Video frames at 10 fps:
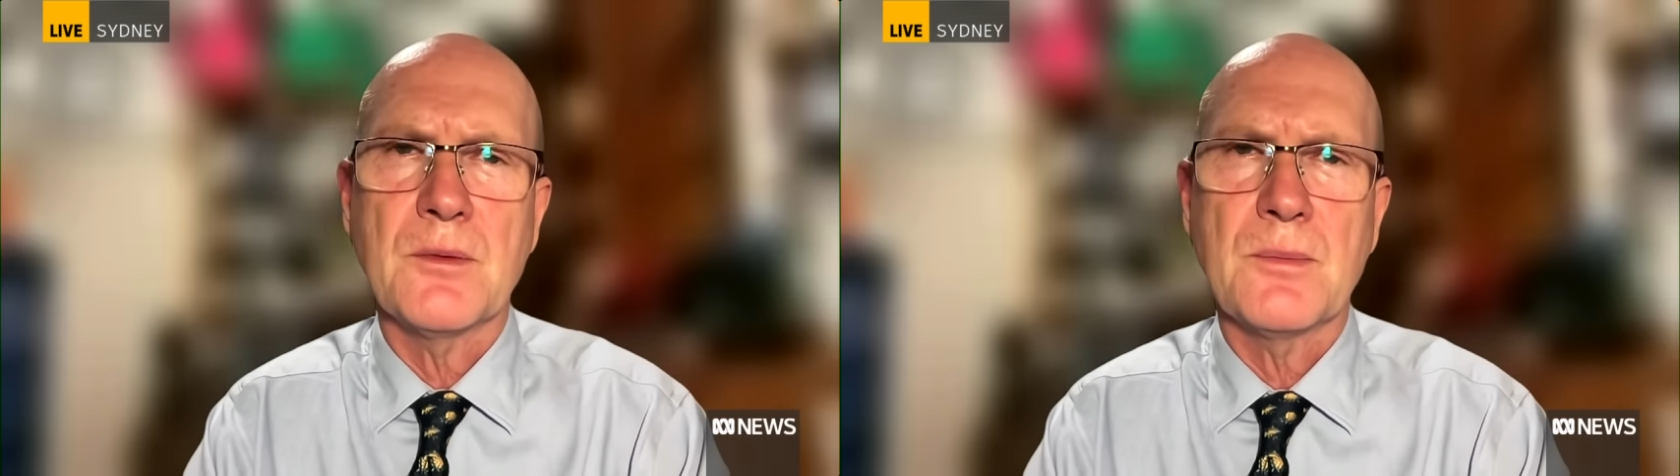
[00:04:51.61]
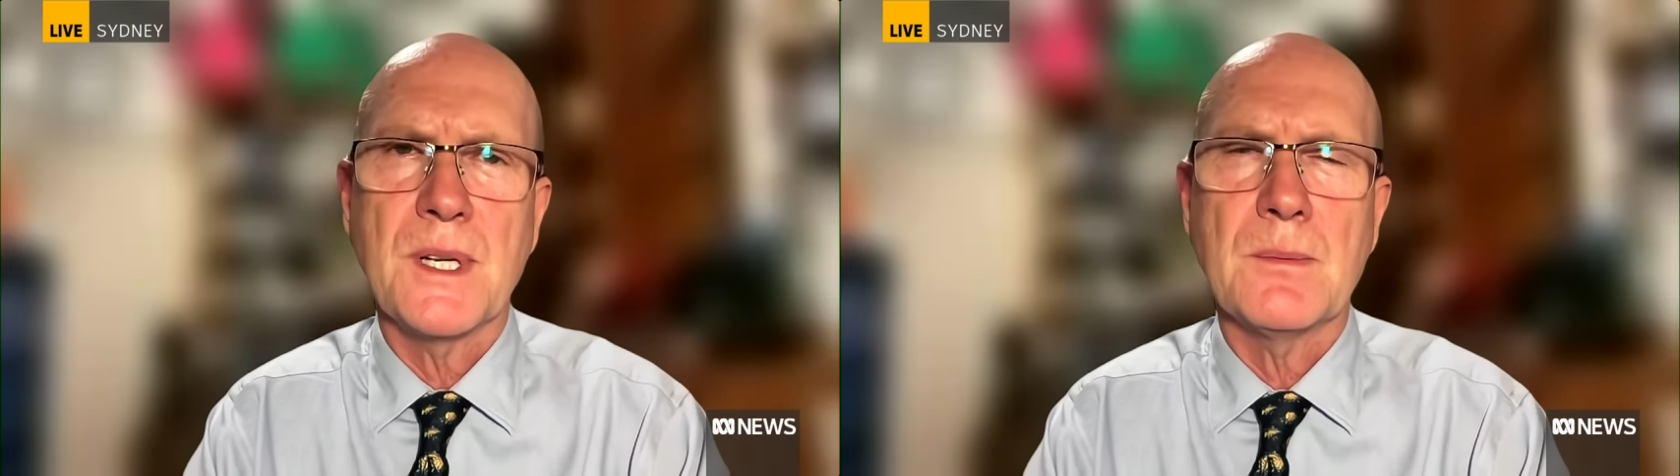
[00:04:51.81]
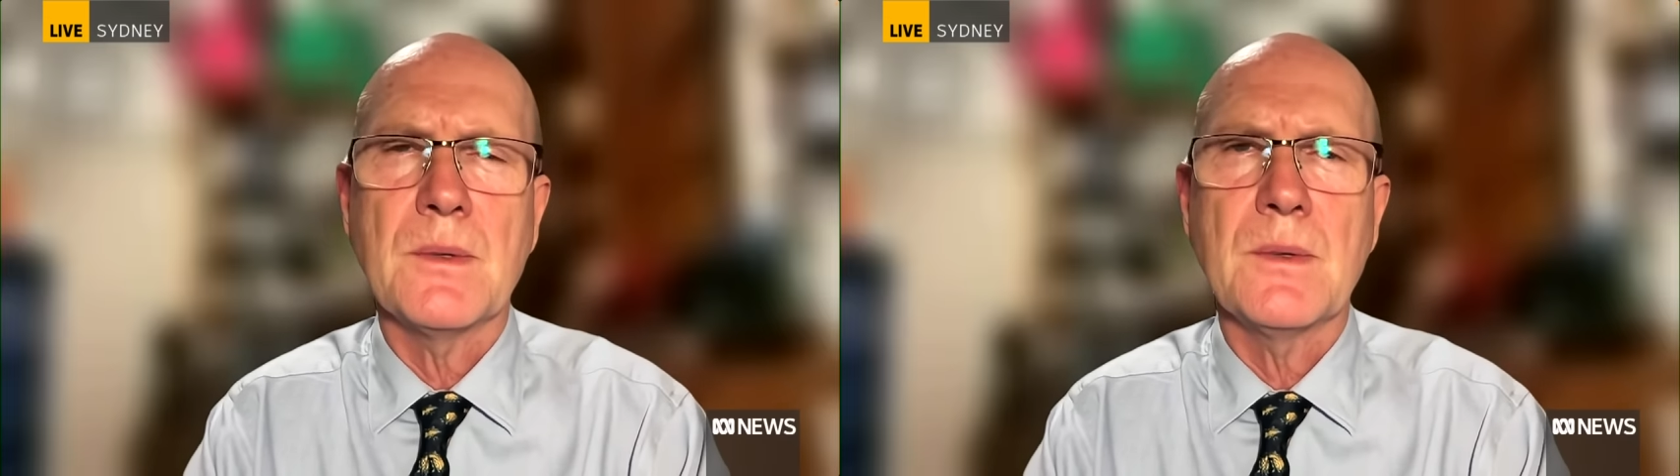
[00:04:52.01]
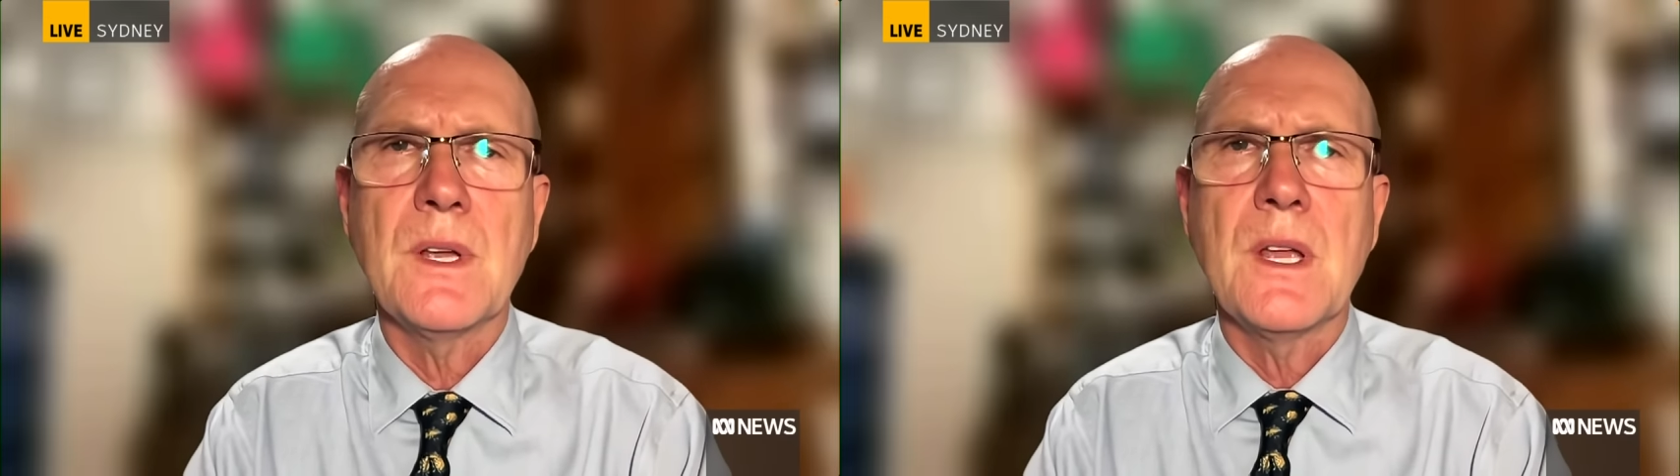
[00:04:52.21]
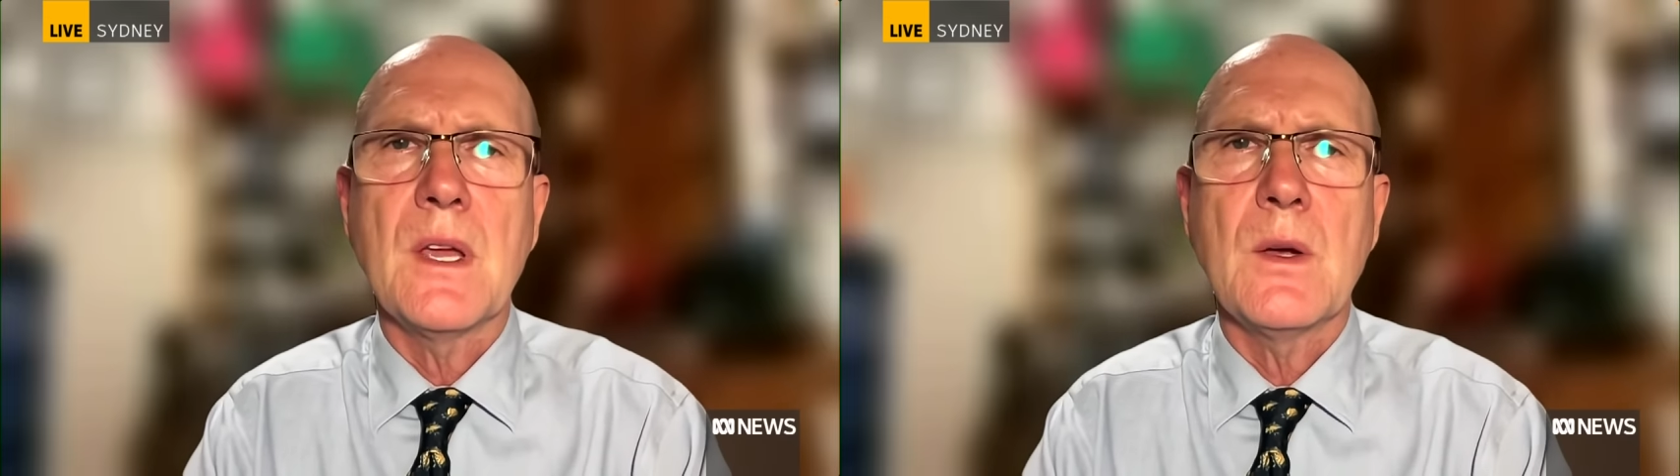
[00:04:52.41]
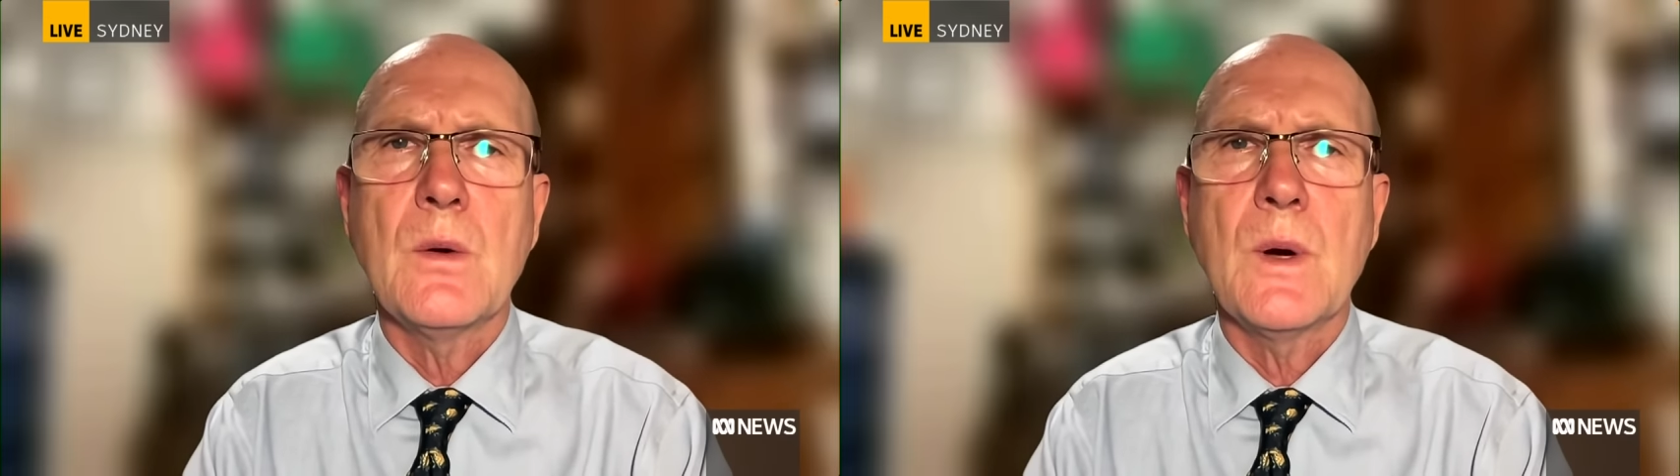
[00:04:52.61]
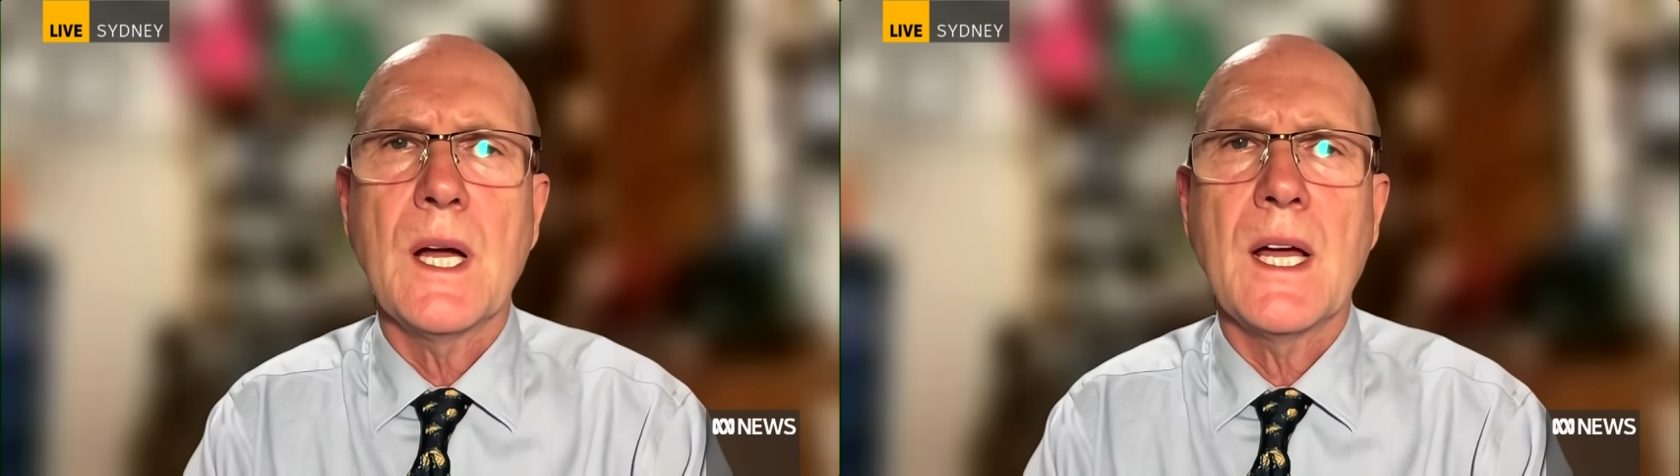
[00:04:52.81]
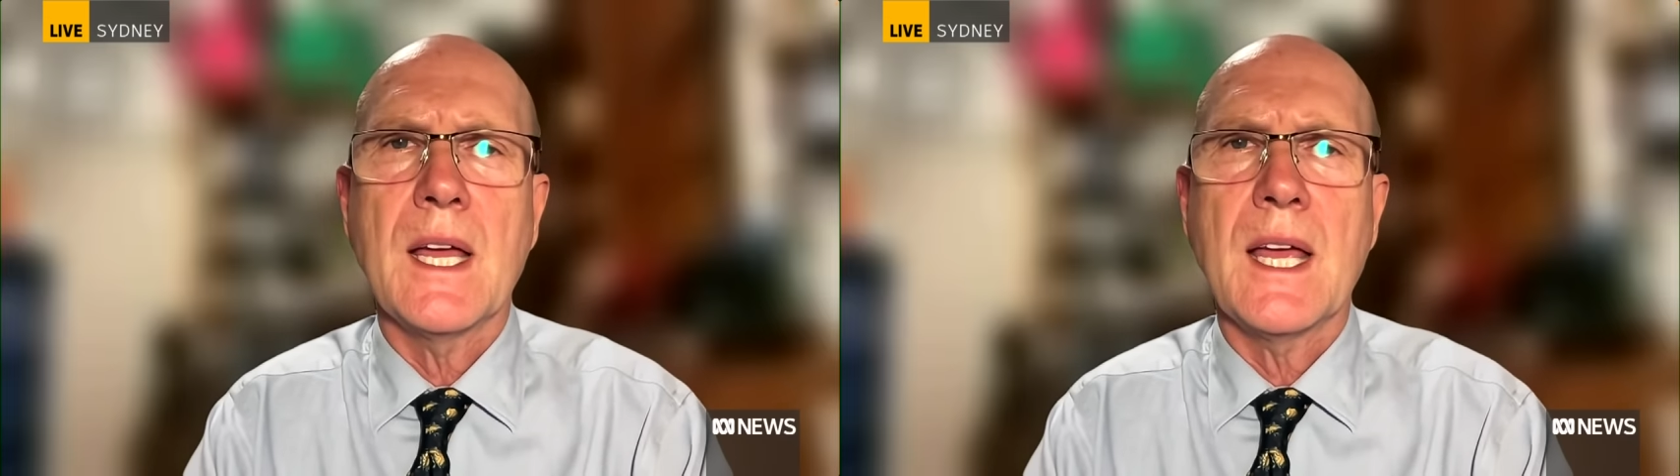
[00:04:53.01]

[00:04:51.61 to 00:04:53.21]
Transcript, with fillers: of people who are,